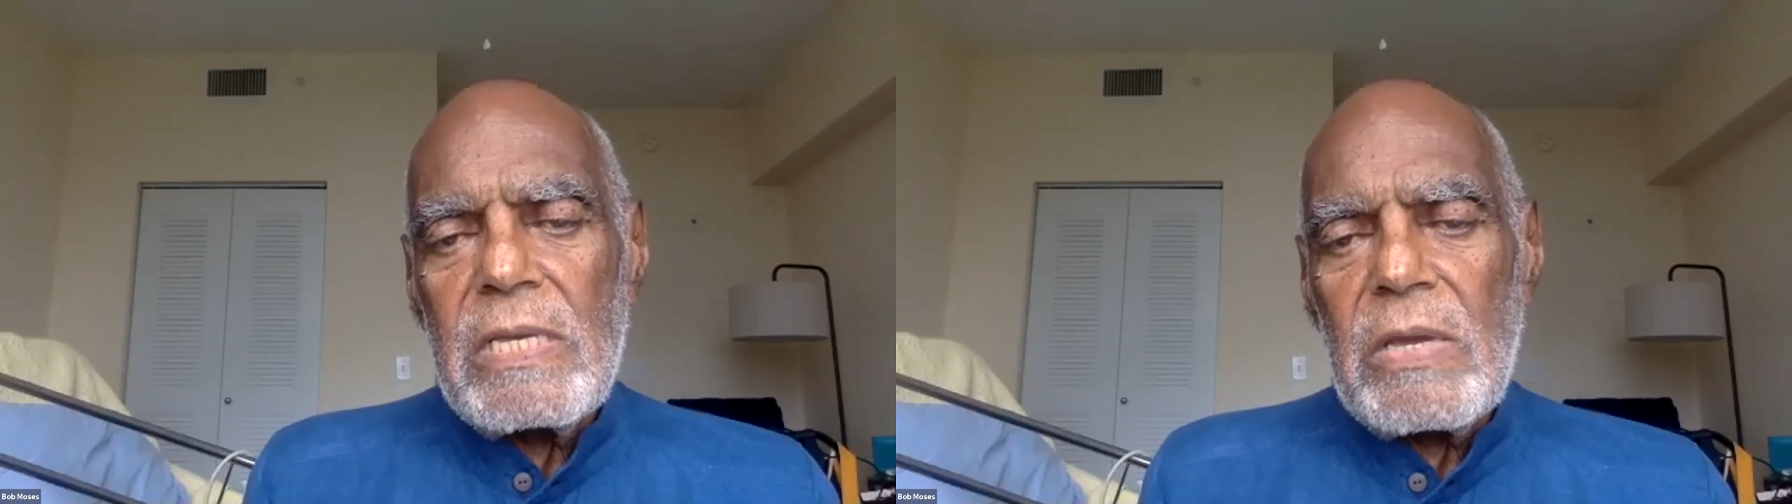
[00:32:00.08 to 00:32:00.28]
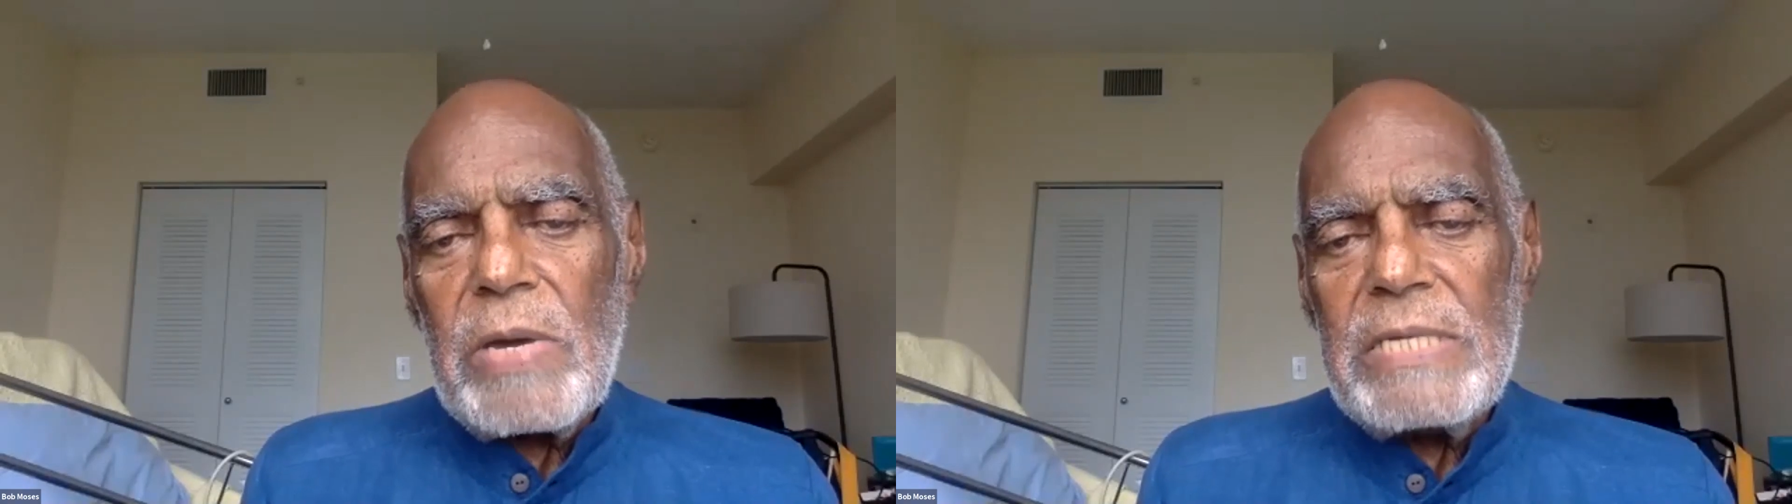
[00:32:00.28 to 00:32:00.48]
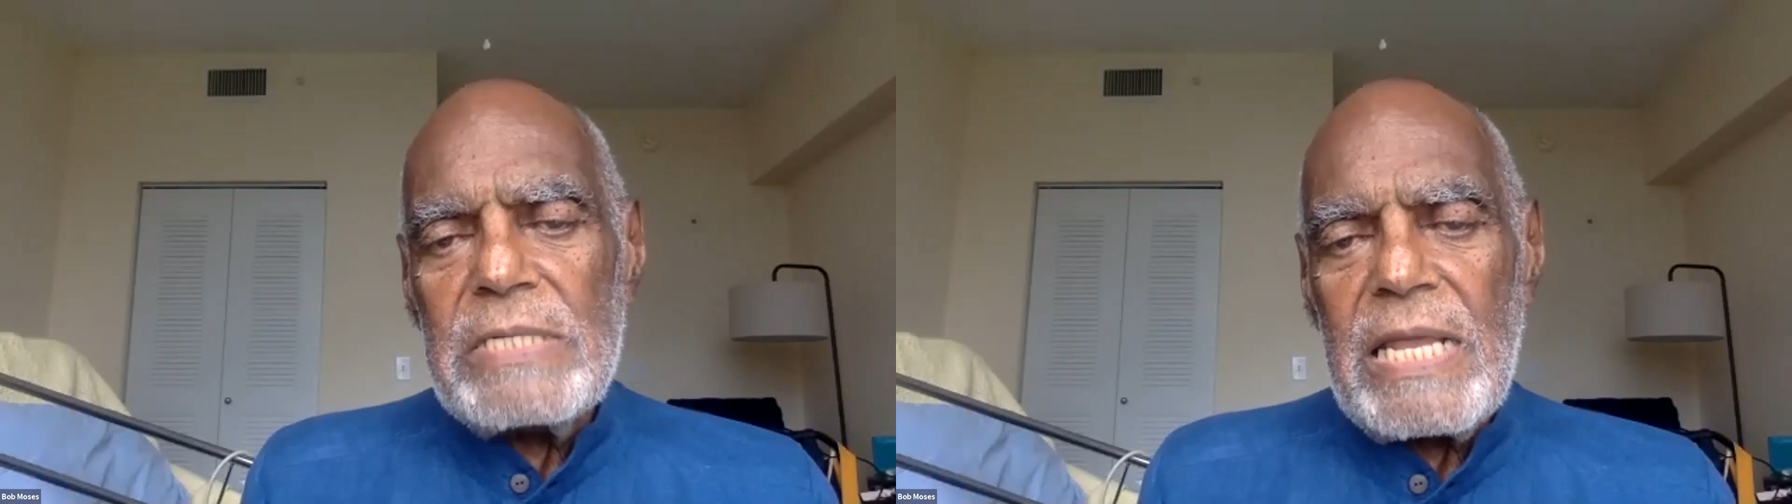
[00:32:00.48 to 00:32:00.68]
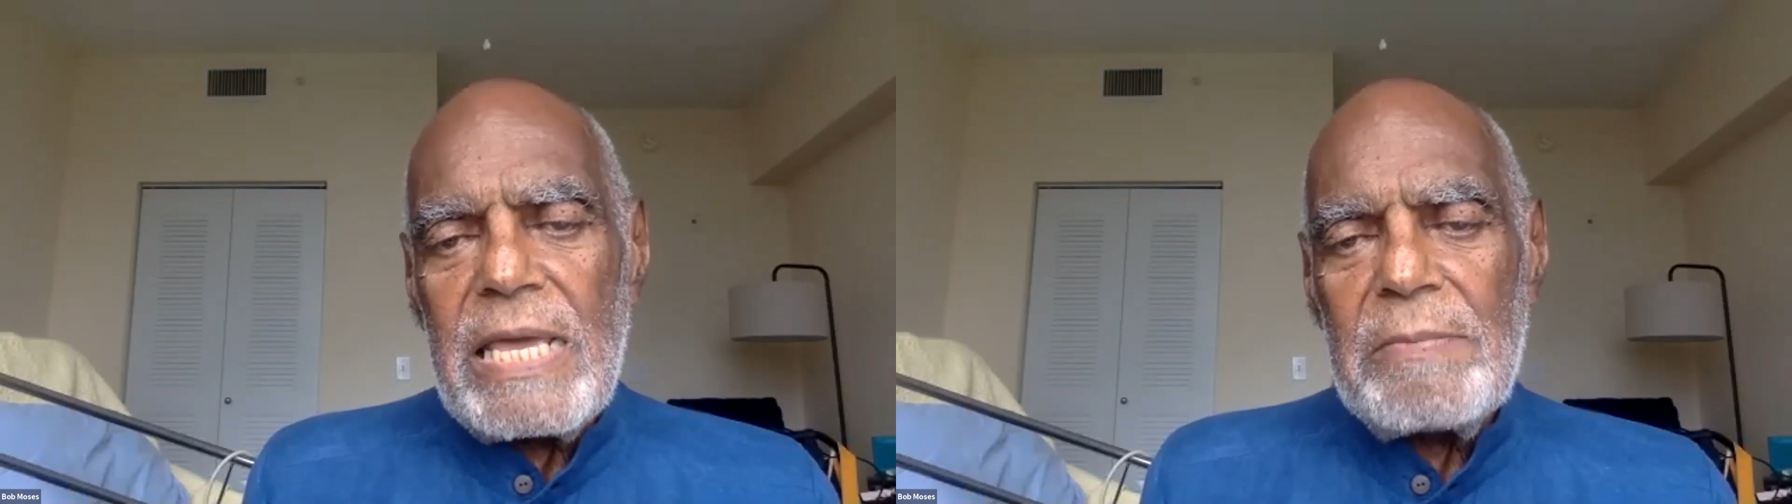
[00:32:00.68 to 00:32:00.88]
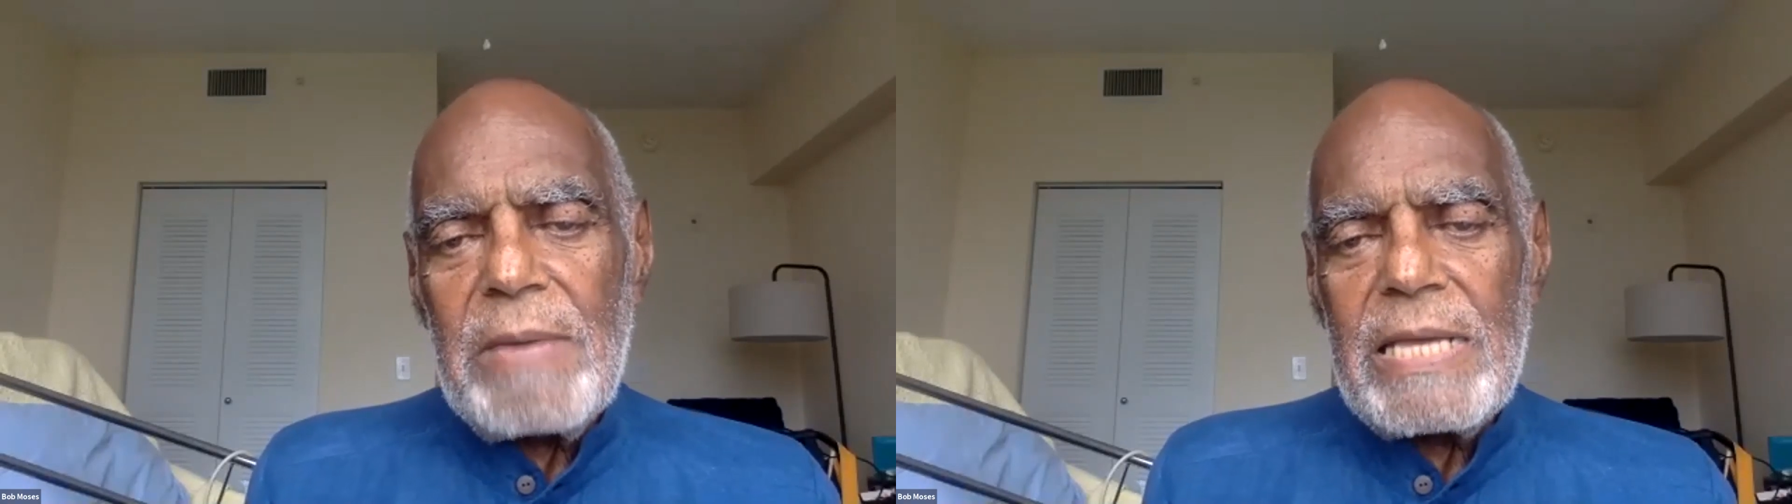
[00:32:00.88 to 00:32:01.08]
equation,
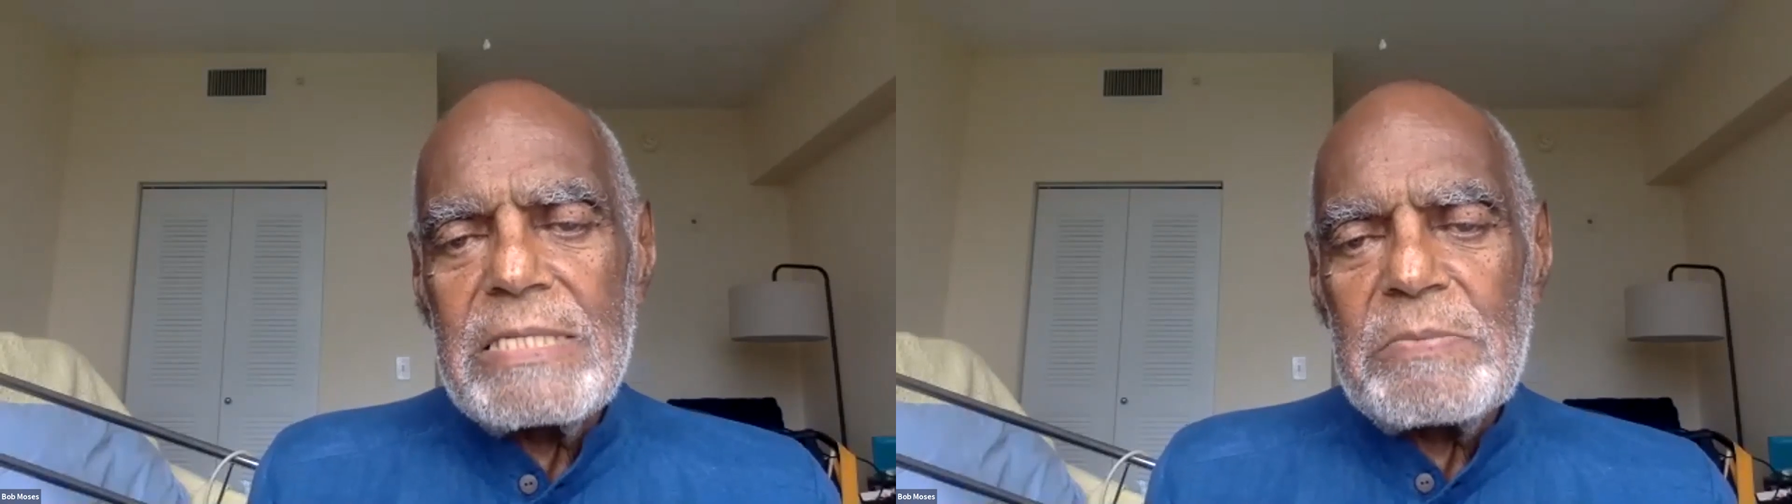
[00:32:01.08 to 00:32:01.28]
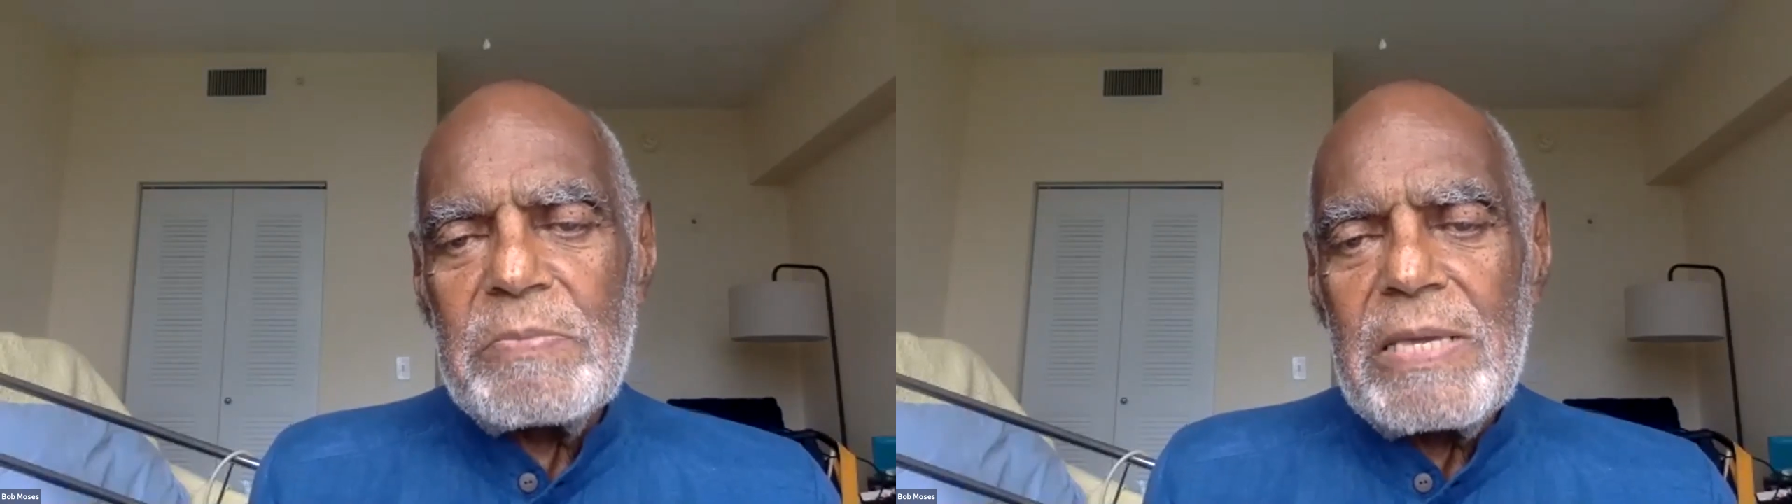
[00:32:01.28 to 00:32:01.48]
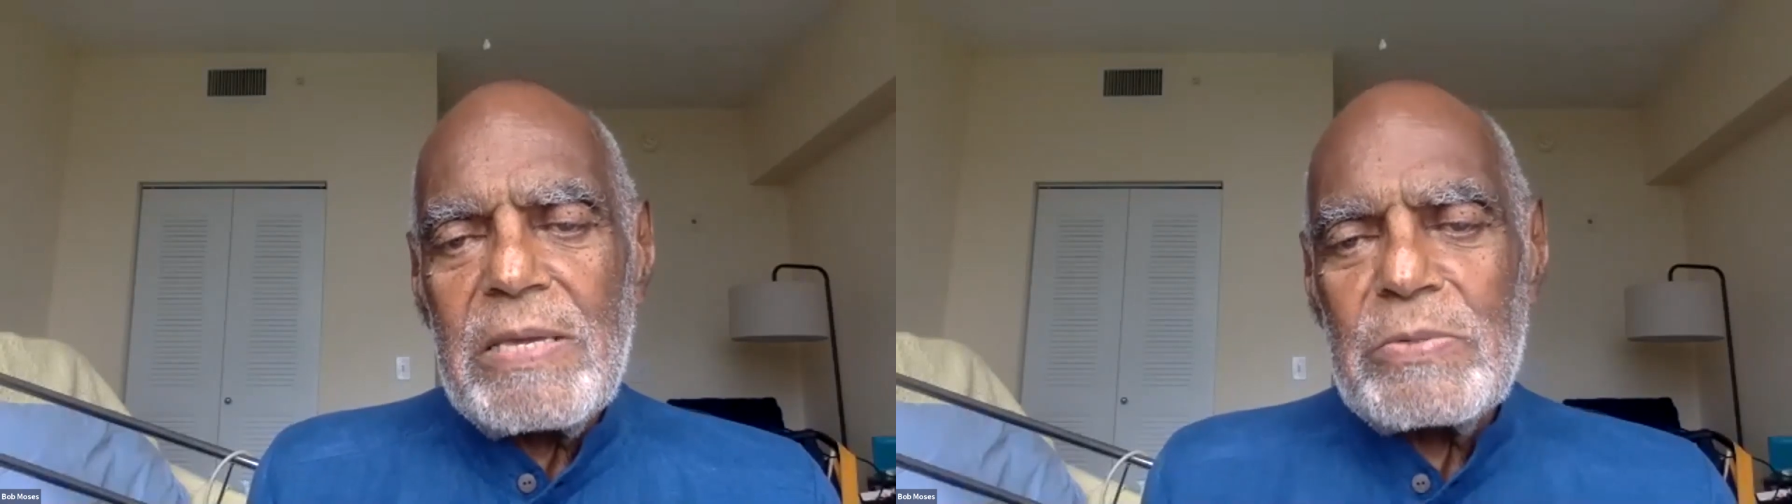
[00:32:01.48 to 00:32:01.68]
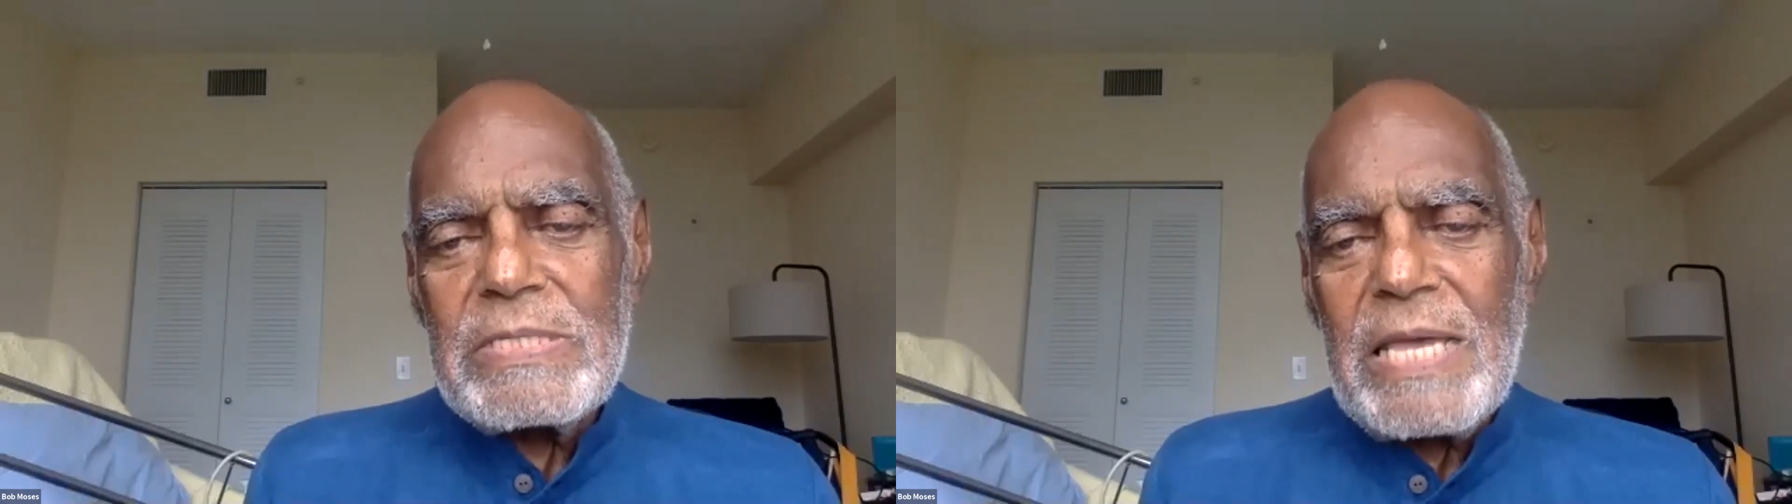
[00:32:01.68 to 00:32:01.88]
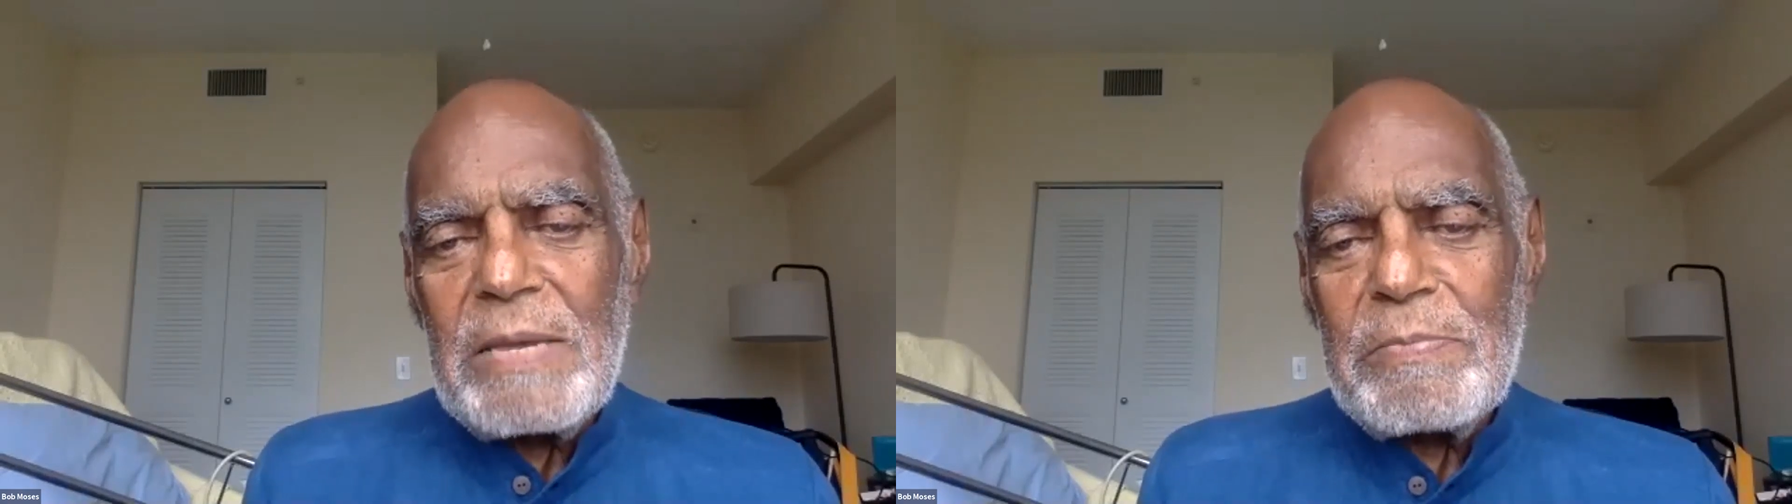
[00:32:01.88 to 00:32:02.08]
A minus B
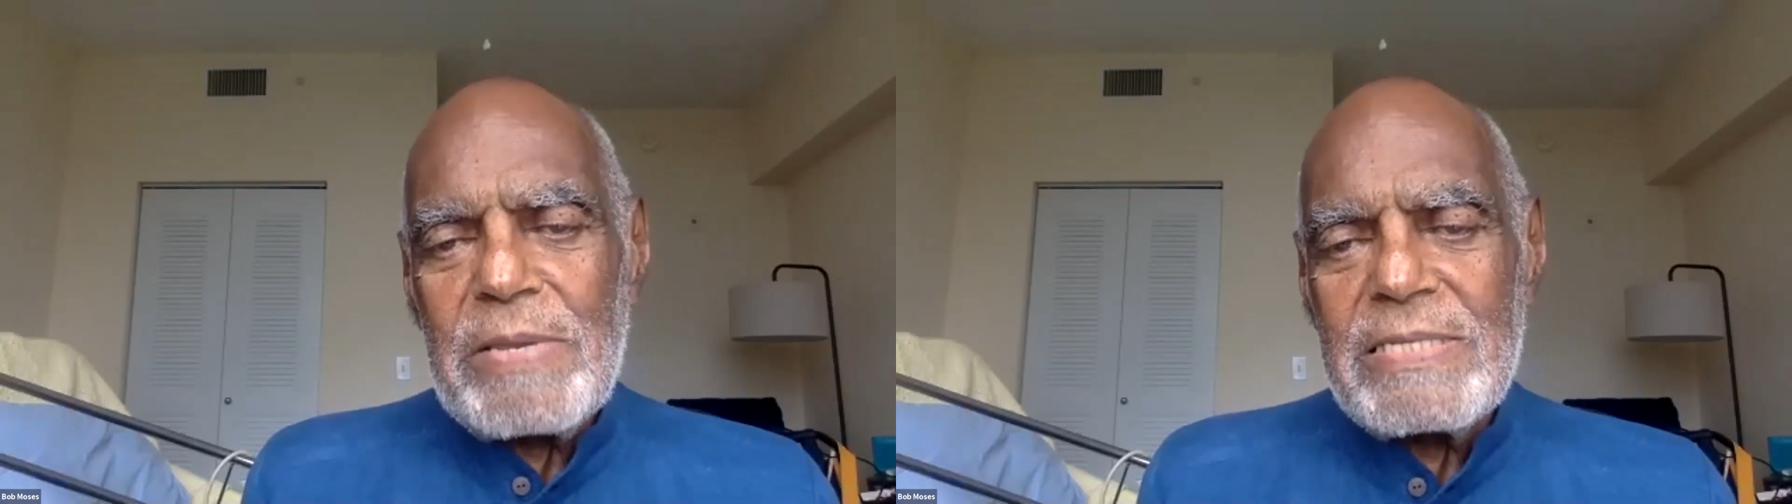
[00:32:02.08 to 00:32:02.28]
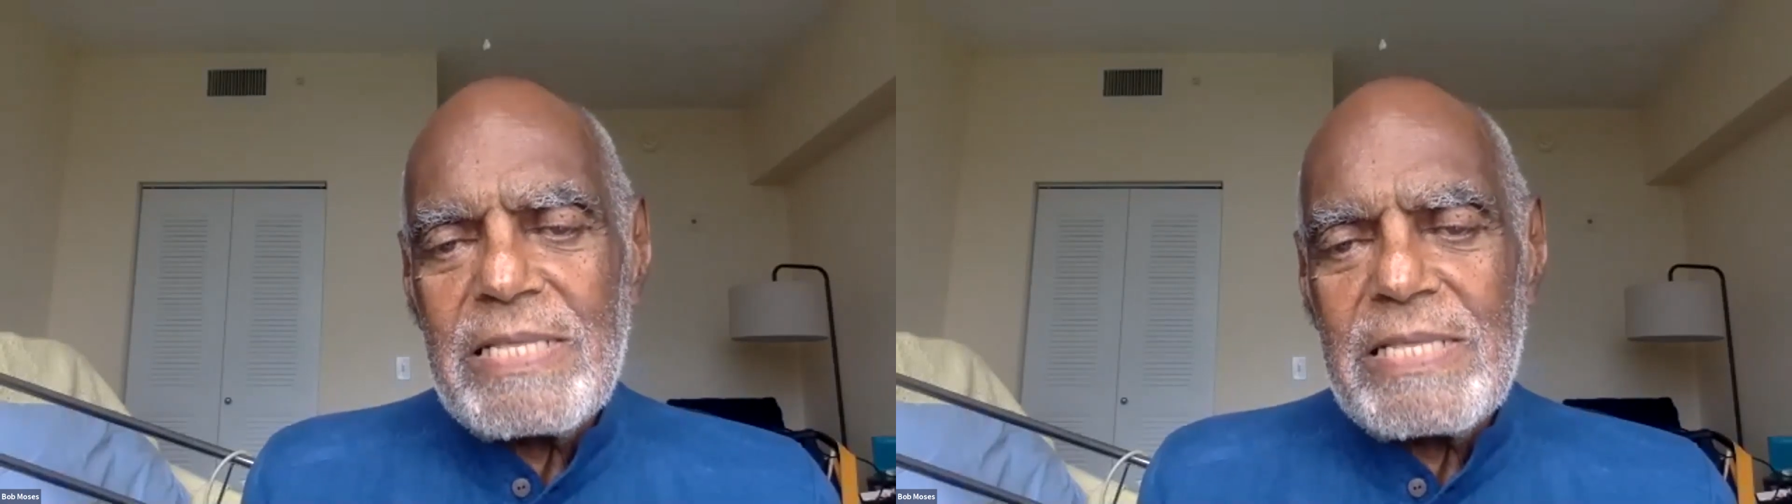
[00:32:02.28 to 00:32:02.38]
equals A plus